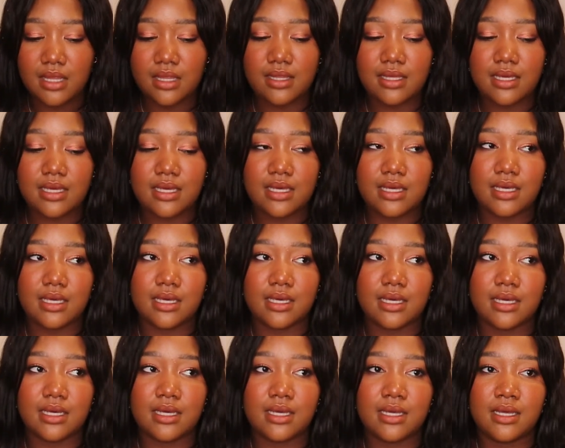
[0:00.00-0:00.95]

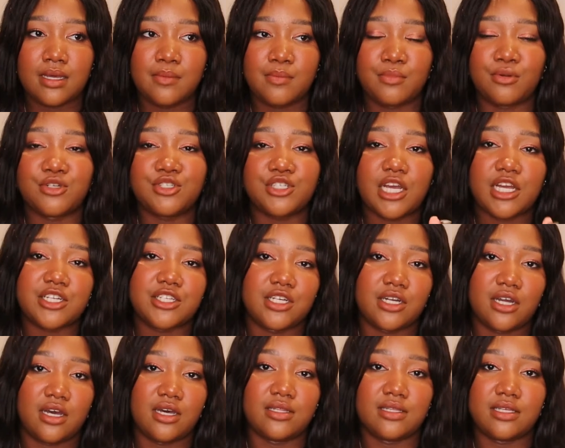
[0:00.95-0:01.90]
The
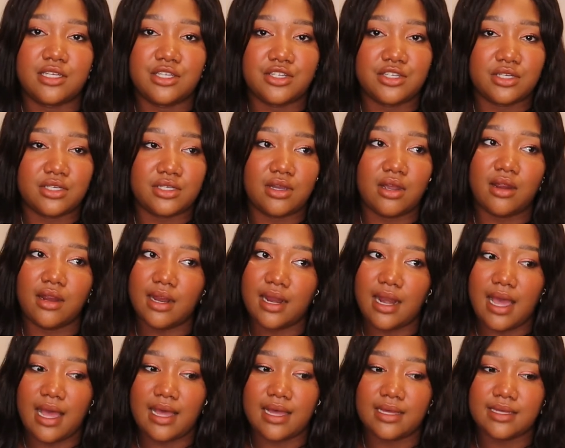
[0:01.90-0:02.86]
projection on these just
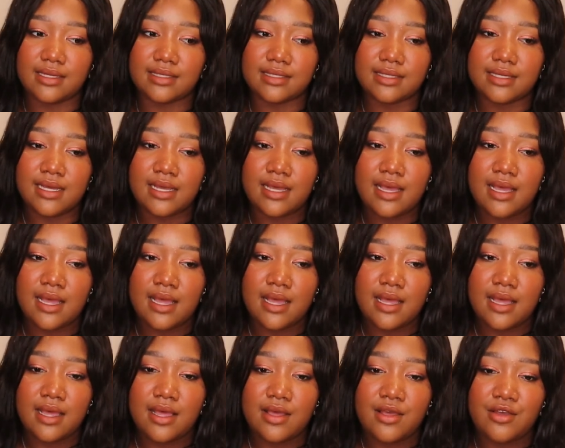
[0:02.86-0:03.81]
aren't as
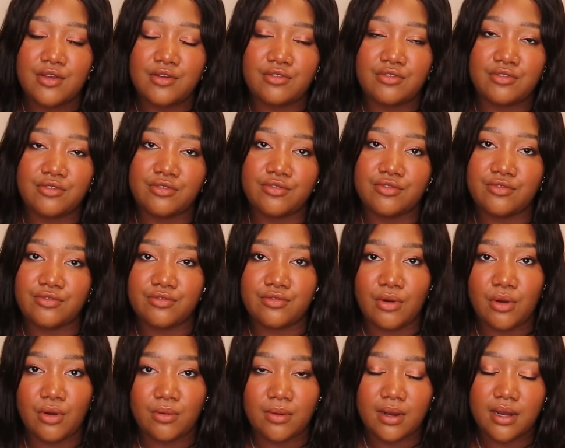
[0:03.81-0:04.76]

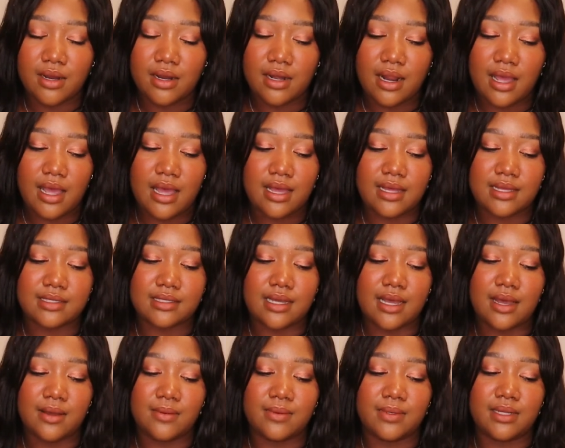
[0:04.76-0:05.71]
forward as
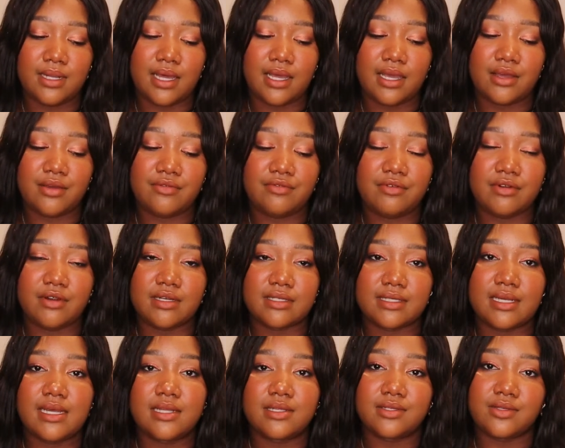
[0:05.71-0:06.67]
I would like for a
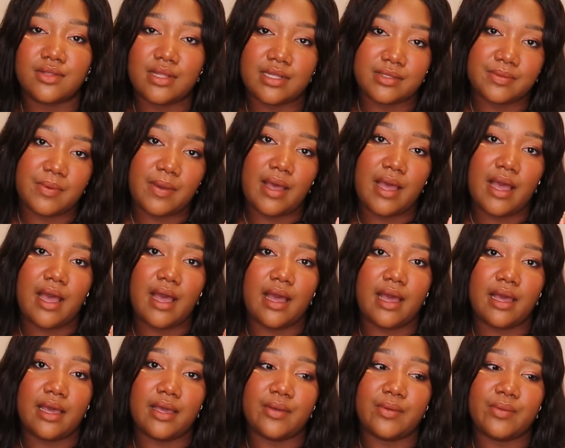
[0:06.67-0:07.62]
scent, so that's why
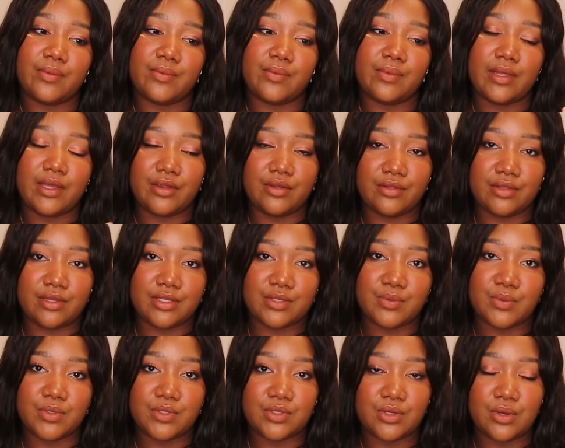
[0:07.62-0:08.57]
I layer
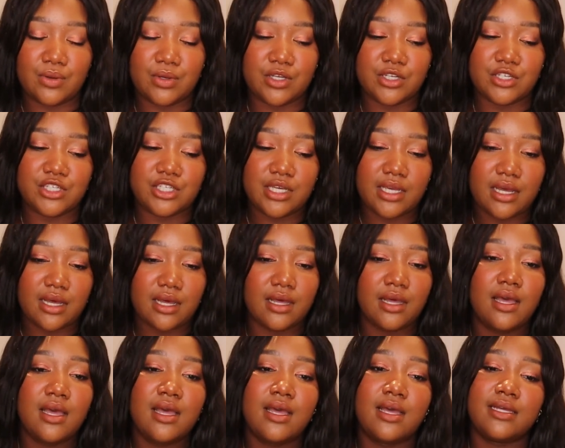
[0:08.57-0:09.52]
this with
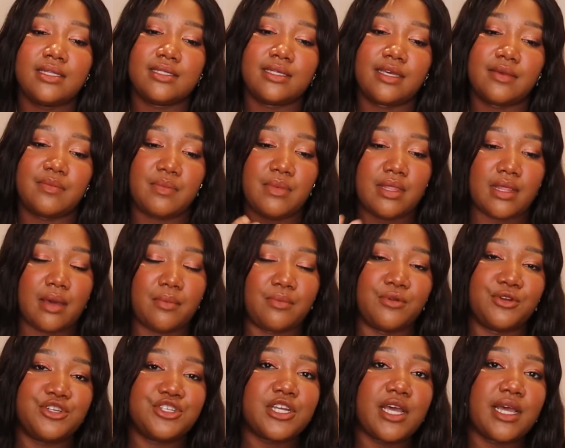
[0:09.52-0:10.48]
Tokajia to give me that
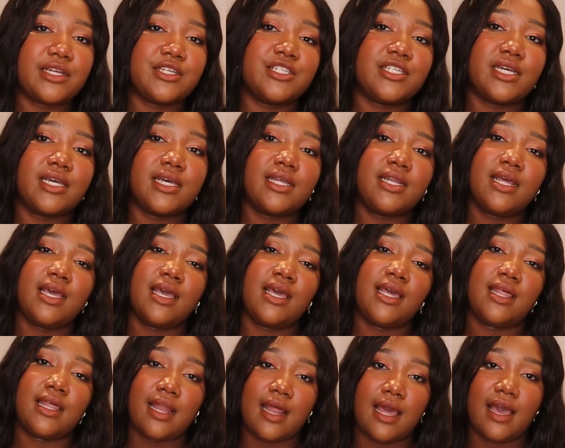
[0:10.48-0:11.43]
projection,
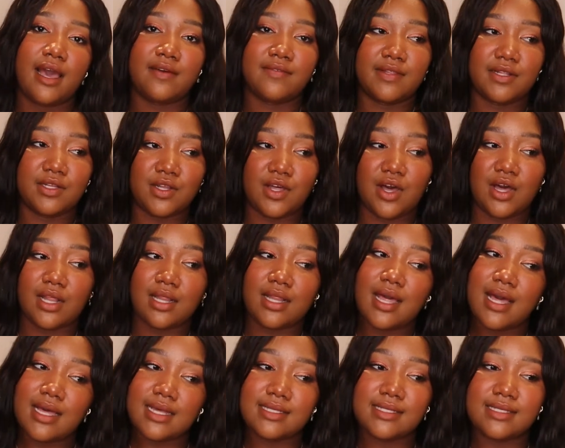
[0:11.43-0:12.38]
and I have the long
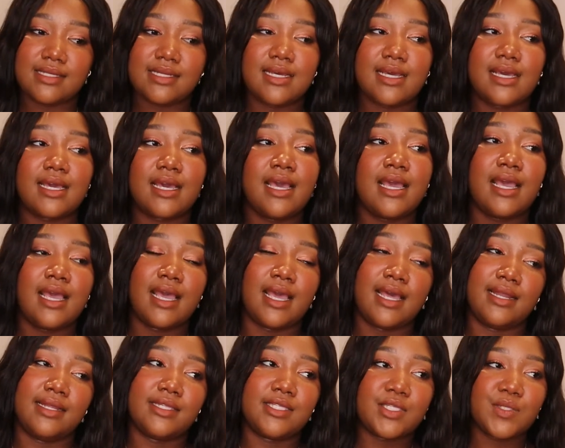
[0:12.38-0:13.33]
lasting,
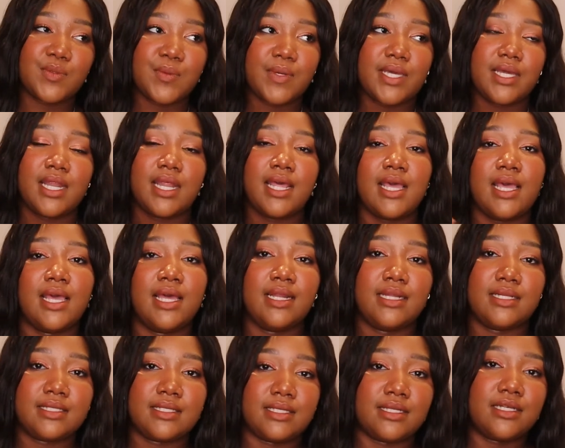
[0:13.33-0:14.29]
and it's sweet, and
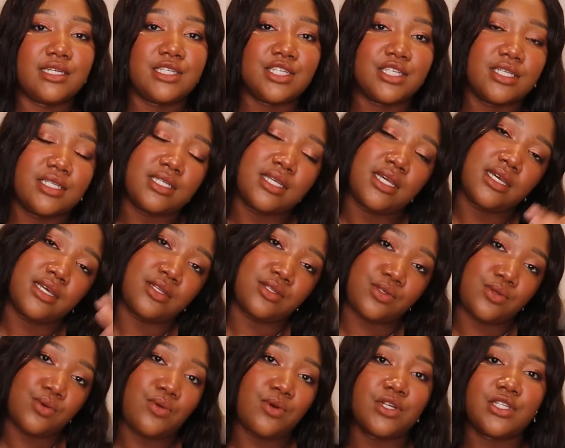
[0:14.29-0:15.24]
it's delicious, and
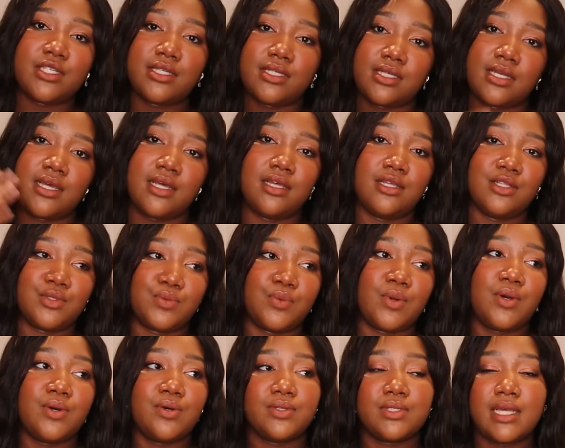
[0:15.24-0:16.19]
it's gorgeous, and it's
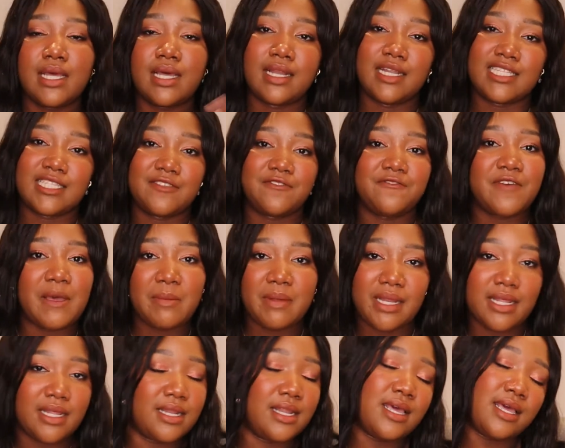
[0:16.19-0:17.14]
rose, and it's
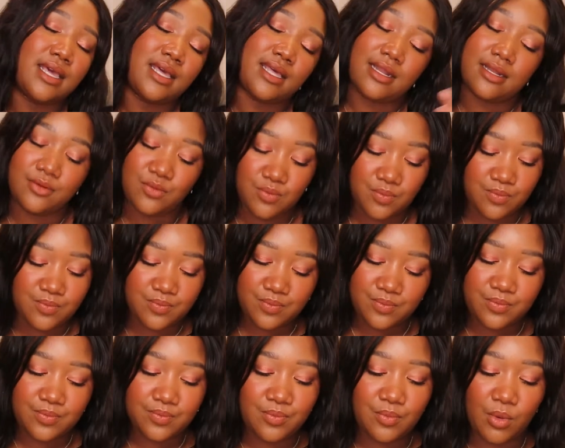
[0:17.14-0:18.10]
feminine, and
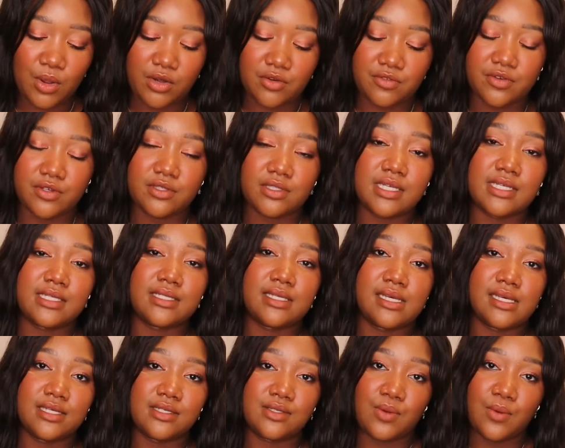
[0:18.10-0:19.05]
wonderful. This
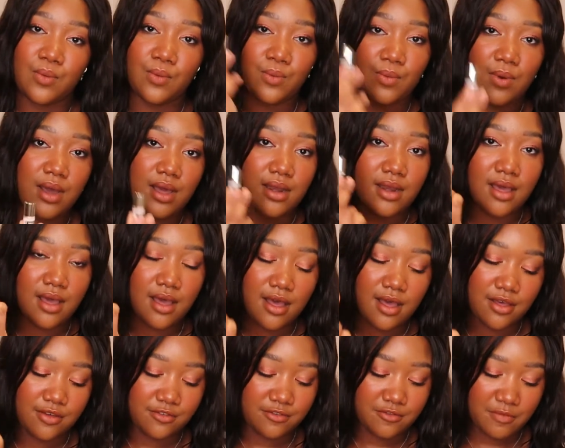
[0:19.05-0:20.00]
is one
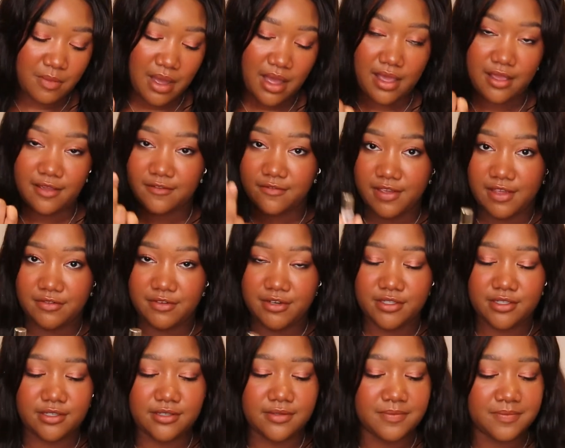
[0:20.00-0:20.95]
of my
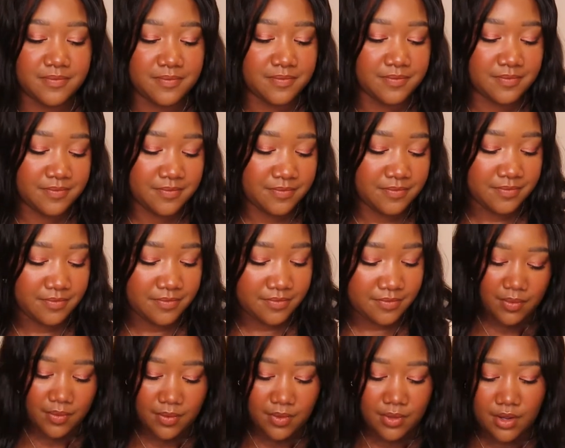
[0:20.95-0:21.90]
favorites.
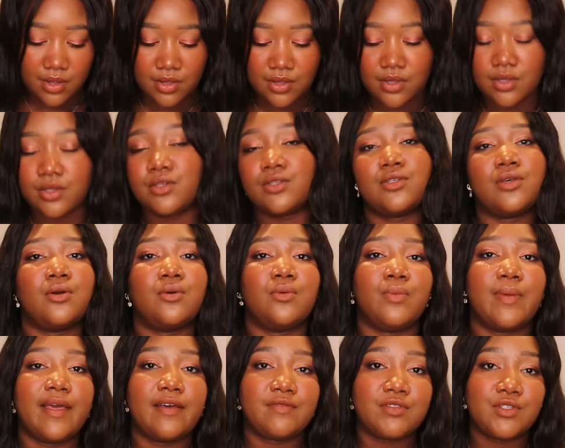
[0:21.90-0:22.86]
So
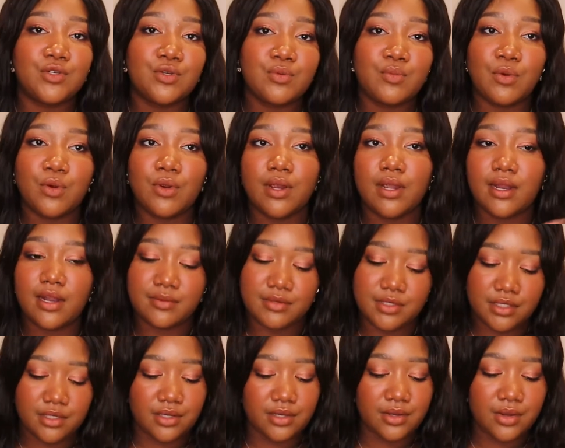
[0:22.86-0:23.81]
we have 2 more, and I'm
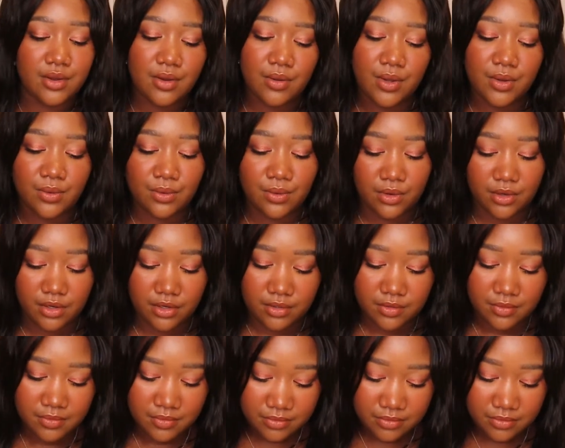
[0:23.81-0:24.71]
just gonna go in order.